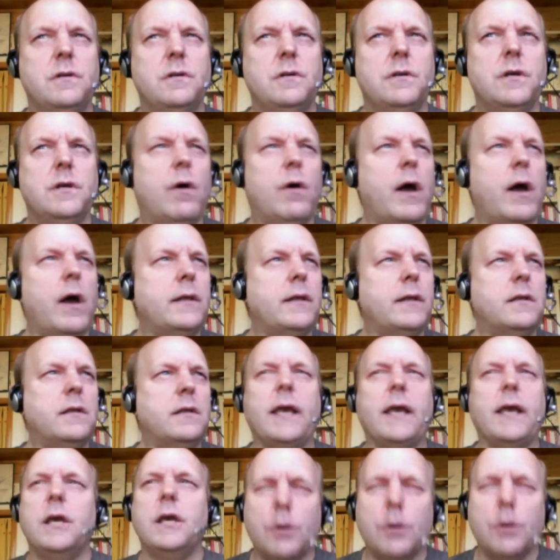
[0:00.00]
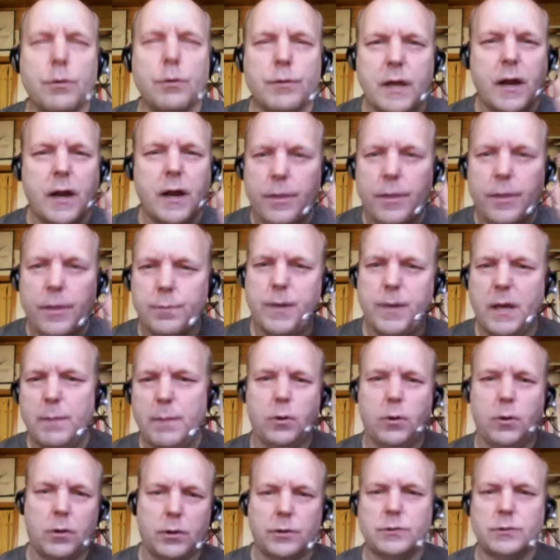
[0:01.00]
I hear that other
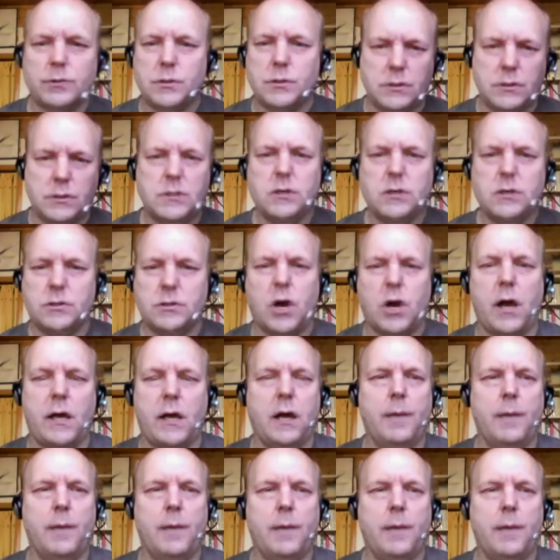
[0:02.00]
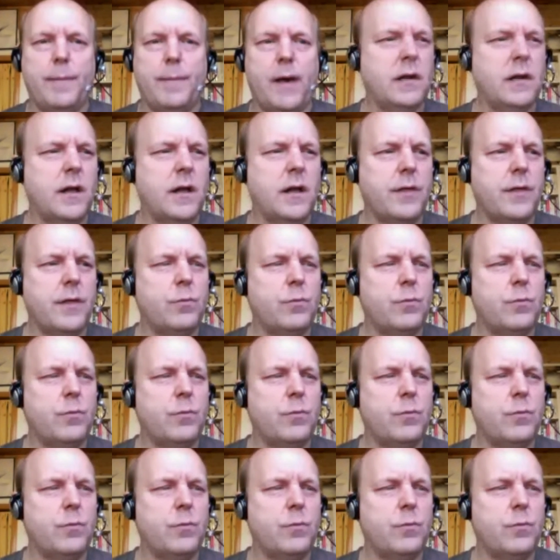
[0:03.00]
people are talking about it in other